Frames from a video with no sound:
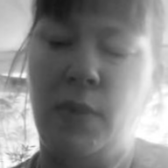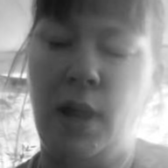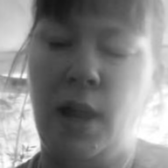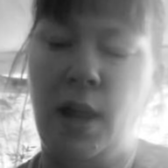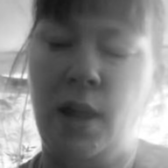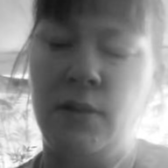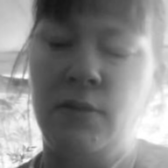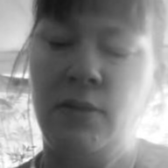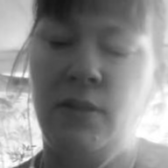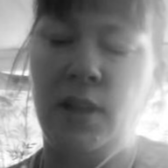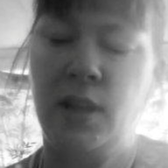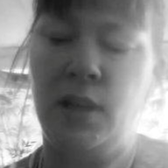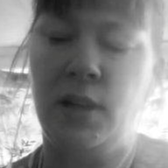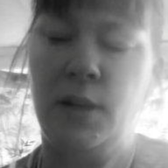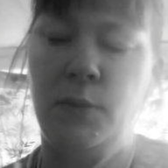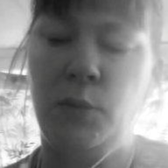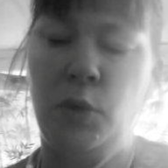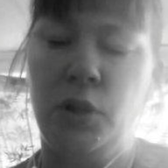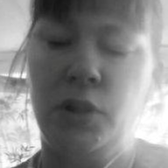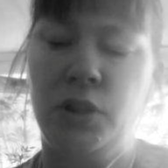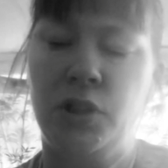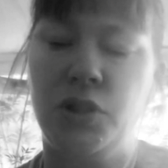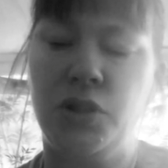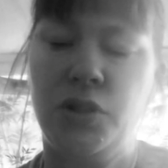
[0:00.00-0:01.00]
and then I'm going
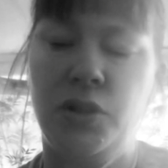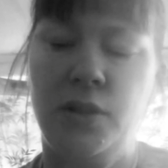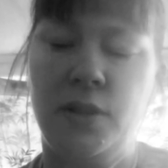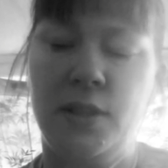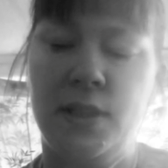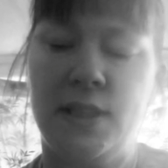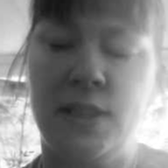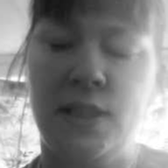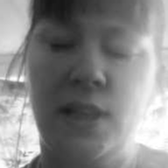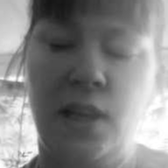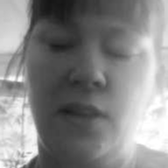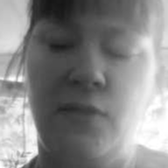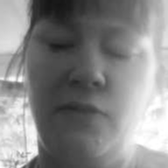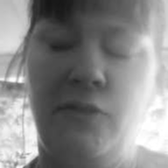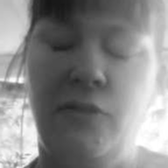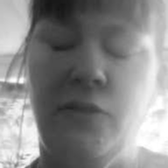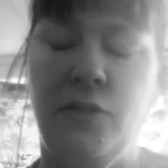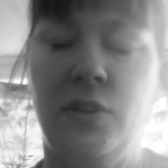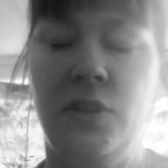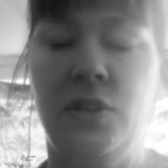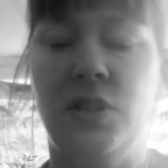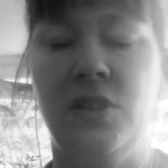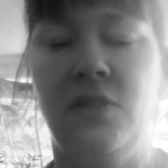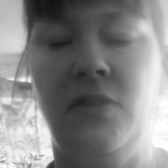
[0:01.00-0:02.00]
to do the same for
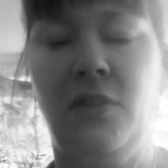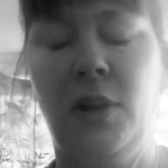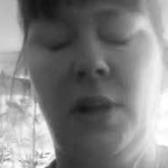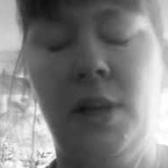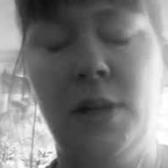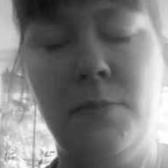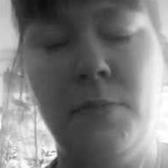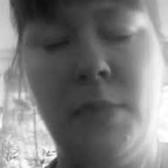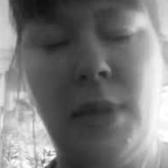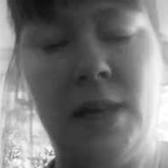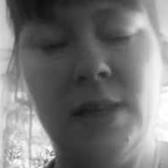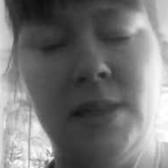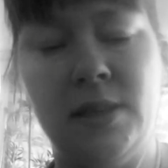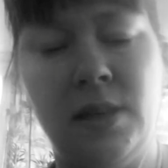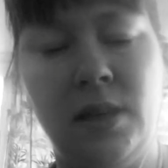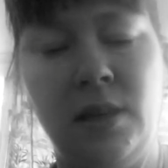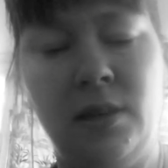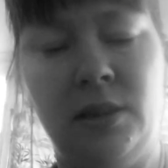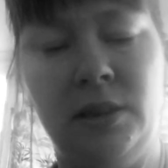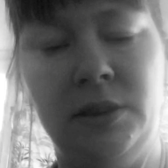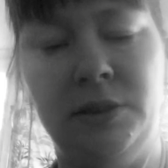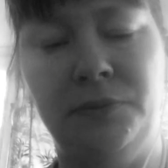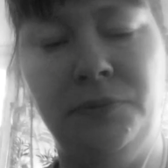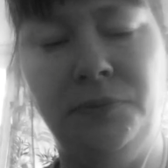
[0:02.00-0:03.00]
Divine
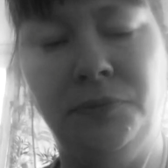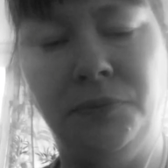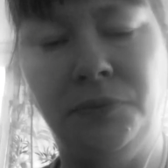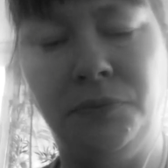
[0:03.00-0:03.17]
Masculine.